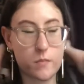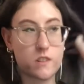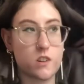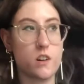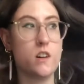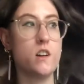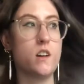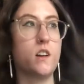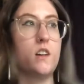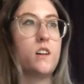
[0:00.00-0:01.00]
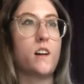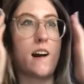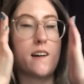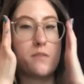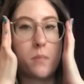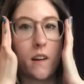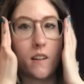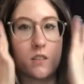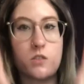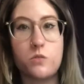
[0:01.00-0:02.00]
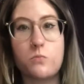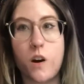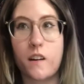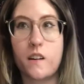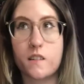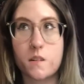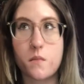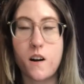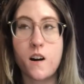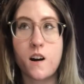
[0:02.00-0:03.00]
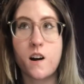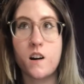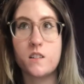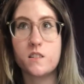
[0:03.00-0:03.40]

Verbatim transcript: So I've been working on some art,